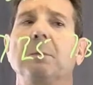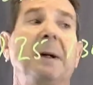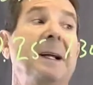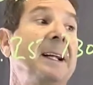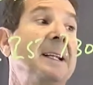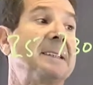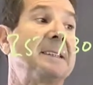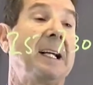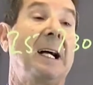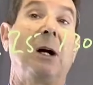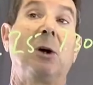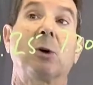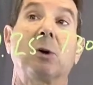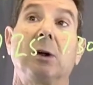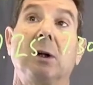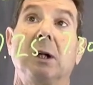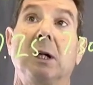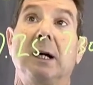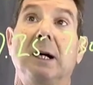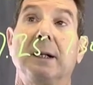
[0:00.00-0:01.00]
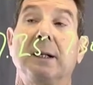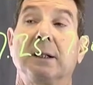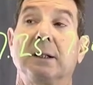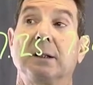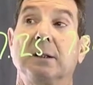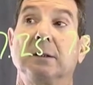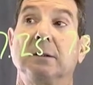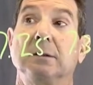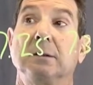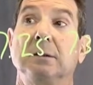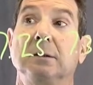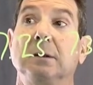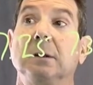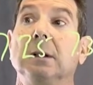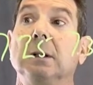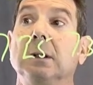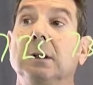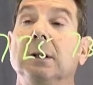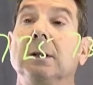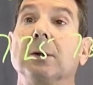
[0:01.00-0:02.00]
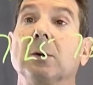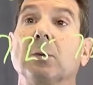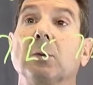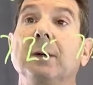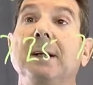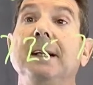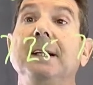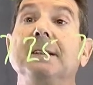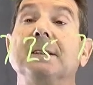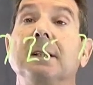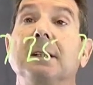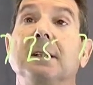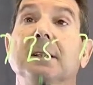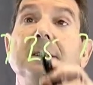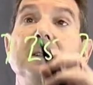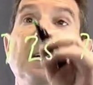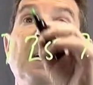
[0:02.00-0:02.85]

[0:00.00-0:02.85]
it's alkalotic. The reason it's